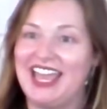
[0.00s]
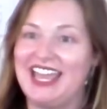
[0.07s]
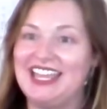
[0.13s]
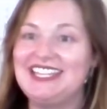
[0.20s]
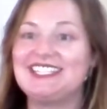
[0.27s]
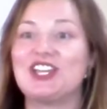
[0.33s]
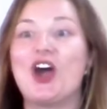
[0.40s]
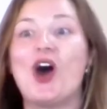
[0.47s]

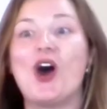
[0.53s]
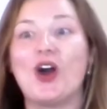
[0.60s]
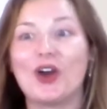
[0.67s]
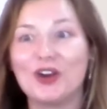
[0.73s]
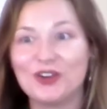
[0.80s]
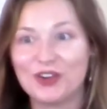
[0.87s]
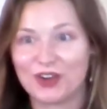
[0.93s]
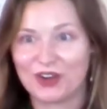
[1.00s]
it's
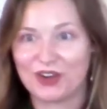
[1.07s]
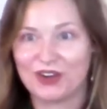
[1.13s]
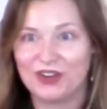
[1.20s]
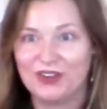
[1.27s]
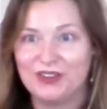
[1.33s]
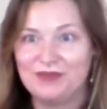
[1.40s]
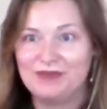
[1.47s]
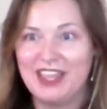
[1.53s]
harder.
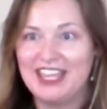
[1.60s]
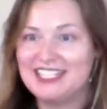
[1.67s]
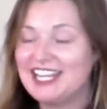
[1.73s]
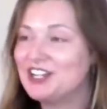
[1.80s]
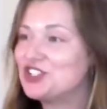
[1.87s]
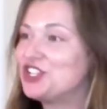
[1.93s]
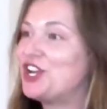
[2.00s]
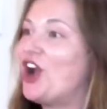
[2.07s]
It's
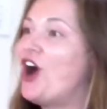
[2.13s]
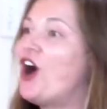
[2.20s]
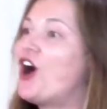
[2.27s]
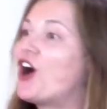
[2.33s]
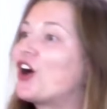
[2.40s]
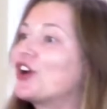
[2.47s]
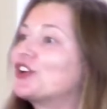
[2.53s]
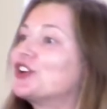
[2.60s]
actually
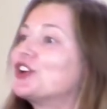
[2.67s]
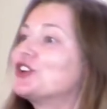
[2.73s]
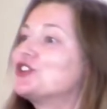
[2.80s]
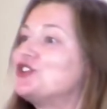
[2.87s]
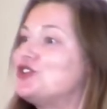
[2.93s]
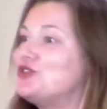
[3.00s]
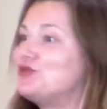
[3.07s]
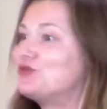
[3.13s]
harder
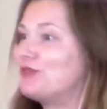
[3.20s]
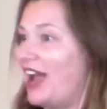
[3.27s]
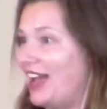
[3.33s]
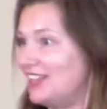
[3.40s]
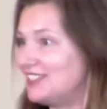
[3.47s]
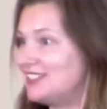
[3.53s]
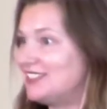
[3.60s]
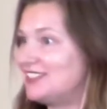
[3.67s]
to
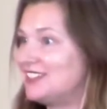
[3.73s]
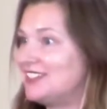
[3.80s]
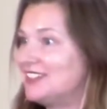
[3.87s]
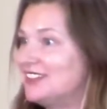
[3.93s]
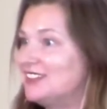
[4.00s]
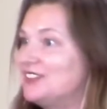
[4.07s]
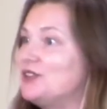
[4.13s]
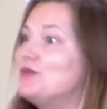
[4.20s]
rest
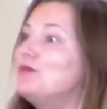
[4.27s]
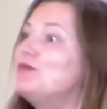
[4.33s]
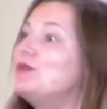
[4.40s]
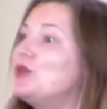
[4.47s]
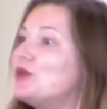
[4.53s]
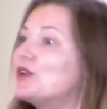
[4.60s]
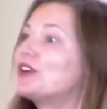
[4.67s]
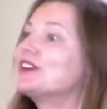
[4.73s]
the
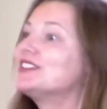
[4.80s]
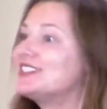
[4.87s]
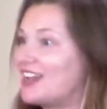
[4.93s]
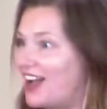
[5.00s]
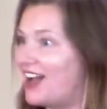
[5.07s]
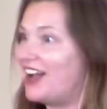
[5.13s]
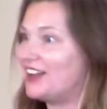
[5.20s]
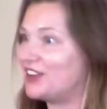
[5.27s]
more
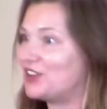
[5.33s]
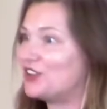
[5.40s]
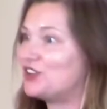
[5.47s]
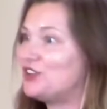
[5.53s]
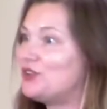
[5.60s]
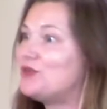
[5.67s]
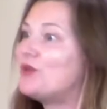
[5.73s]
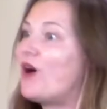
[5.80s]
tired
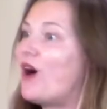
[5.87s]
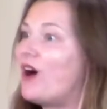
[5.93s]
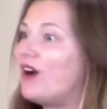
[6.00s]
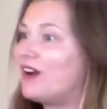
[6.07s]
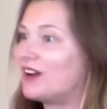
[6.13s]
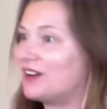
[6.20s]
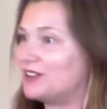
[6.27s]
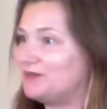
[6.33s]
you
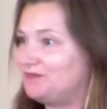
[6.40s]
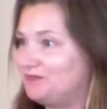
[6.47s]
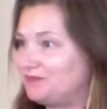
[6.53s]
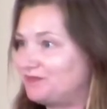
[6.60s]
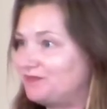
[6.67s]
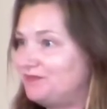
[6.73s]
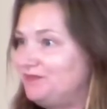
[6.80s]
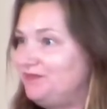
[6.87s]
are.
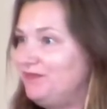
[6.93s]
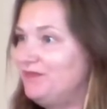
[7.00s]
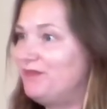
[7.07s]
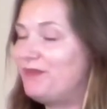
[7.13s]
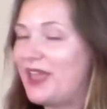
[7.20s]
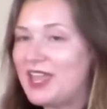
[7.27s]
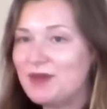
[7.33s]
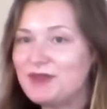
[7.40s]

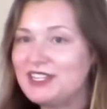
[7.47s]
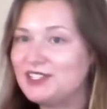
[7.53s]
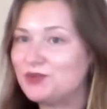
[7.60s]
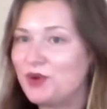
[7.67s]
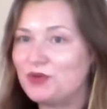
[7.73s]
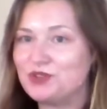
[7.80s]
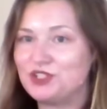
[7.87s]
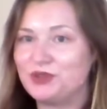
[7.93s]
Babies
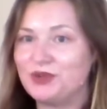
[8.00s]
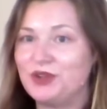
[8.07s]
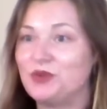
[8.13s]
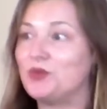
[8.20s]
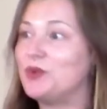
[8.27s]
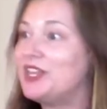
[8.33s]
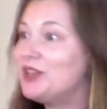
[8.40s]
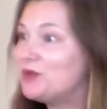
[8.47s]
won't do it.
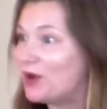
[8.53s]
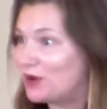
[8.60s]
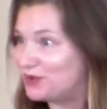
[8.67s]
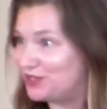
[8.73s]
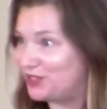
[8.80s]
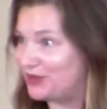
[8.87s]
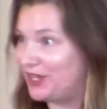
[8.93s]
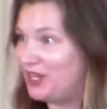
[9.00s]
We
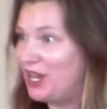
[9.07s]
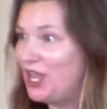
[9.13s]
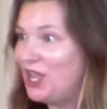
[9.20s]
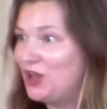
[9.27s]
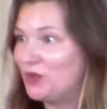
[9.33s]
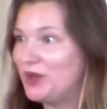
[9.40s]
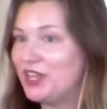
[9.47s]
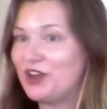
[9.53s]
won't do it.
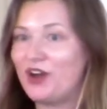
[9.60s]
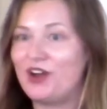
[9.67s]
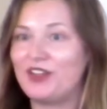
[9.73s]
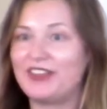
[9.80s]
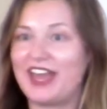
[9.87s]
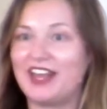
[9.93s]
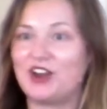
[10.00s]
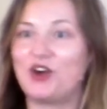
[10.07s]
We call
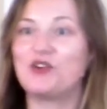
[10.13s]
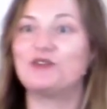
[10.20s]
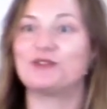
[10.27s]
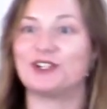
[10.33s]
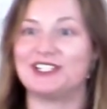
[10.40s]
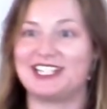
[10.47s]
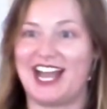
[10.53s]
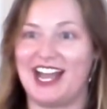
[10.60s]
that
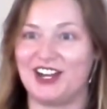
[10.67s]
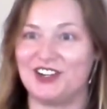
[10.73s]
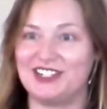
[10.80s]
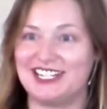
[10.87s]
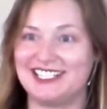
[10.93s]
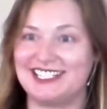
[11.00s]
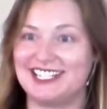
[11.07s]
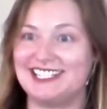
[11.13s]

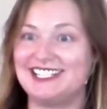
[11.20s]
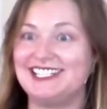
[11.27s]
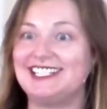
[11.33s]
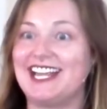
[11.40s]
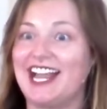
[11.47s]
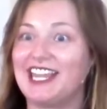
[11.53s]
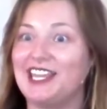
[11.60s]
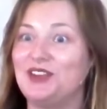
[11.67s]
overtiredness a
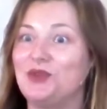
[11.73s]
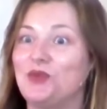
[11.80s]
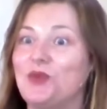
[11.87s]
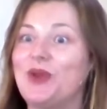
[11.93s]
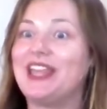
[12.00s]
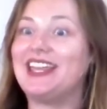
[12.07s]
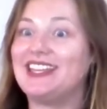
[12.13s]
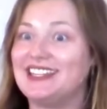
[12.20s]
second
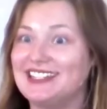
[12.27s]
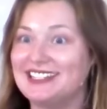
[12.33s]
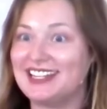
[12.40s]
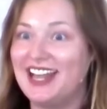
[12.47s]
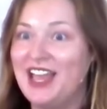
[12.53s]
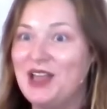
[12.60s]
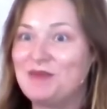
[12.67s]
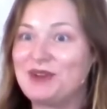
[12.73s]
wind,
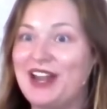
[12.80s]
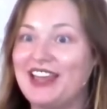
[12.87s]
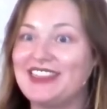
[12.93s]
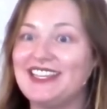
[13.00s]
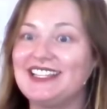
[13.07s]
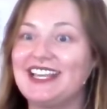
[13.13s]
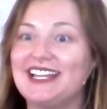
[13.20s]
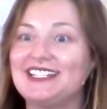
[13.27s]
but I
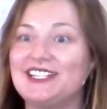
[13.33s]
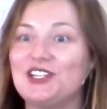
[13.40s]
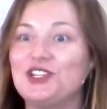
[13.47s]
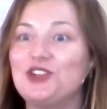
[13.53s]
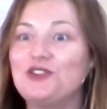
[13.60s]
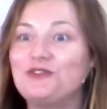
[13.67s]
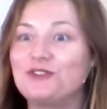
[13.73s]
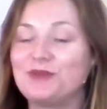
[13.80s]
think that's a
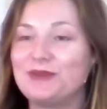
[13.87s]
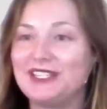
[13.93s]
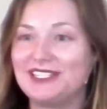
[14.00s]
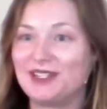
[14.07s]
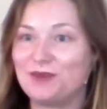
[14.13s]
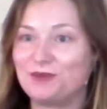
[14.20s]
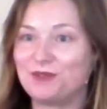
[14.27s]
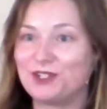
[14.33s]

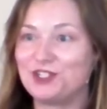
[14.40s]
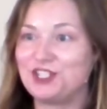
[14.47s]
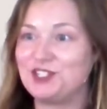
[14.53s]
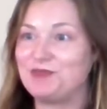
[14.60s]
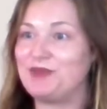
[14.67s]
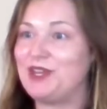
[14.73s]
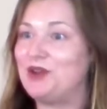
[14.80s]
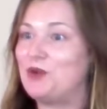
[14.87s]
euphemism for
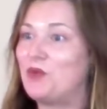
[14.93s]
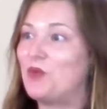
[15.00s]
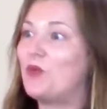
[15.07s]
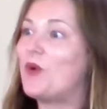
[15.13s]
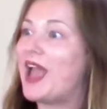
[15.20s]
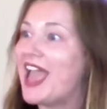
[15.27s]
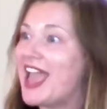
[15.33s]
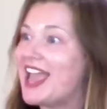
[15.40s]
just being
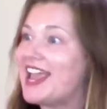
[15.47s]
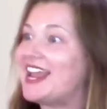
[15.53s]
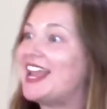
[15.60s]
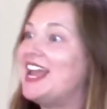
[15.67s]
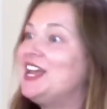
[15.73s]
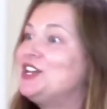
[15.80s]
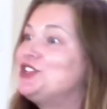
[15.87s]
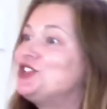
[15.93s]

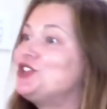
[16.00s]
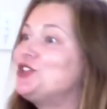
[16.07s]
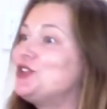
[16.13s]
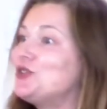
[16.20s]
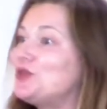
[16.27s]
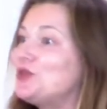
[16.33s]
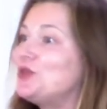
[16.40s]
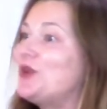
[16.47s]
way
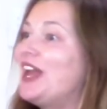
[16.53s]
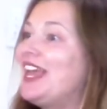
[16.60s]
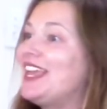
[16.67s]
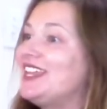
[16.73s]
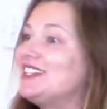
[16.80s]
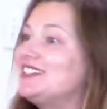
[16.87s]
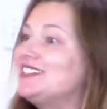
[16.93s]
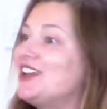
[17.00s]
too
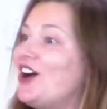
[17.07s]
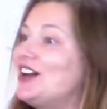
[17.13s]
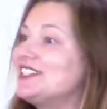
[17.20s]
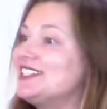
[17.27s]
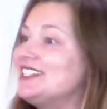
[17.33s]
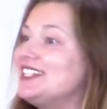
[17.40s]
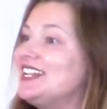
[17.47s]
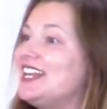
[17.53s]

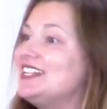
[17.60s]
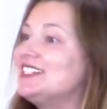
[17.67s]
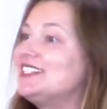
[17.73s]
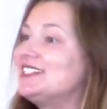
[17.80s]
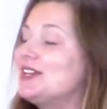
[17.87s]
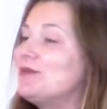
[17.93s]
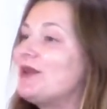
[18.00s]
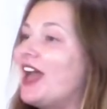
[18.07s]
exhausted and
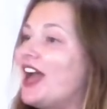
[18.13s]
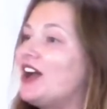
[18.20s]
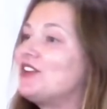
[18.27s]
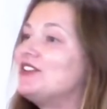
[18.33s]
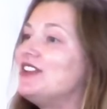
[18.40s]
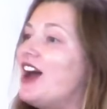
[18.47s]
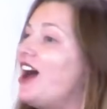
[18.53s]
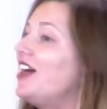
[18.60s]
somehow
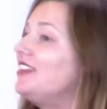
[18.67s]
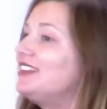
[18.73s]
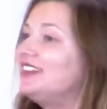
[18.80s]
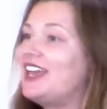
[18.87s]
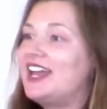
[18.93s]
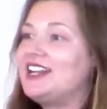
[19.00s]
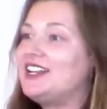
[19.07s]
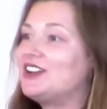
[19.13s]
not
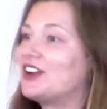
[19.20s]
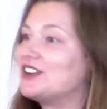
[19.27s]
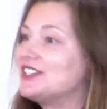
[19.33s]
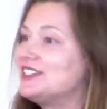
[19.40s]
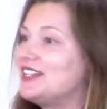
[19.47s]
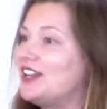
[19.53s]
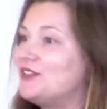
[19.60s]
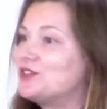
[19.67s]
letting
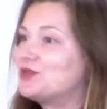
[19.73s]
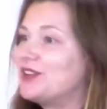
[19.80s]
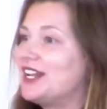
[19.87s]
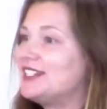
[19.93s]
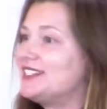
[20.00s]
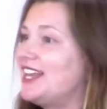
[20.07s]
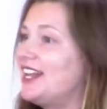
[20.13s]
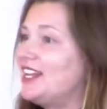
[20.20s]
ourselves
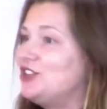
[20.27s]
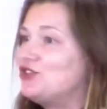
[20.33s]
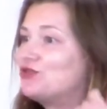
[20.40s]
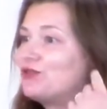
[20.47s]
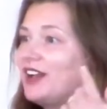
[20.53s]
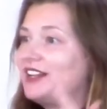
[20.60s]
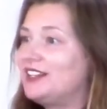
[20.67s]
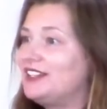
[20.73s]
rest. That
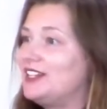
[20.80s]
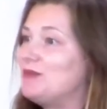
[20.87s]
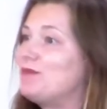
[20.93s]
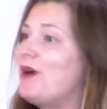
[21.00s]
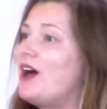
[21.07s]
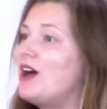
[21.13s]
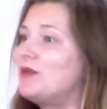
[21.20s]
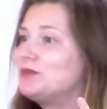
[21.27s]
adrenaline
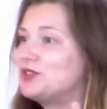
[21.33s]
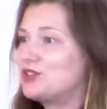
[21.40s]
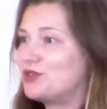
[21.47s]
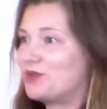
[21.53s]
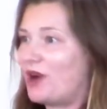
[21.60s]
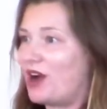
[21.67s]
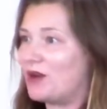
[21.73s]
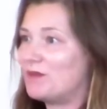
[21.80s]
pumps
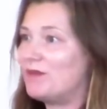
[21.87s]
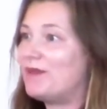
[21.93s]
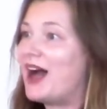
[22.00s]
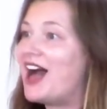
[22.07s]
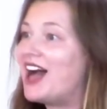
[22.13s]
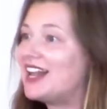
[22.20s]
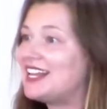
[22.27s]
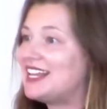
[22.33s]
through our
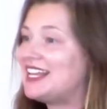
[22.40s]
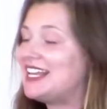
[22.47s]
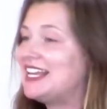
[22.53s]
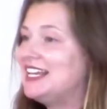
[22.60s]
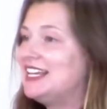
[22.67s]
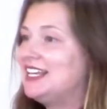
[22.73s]
body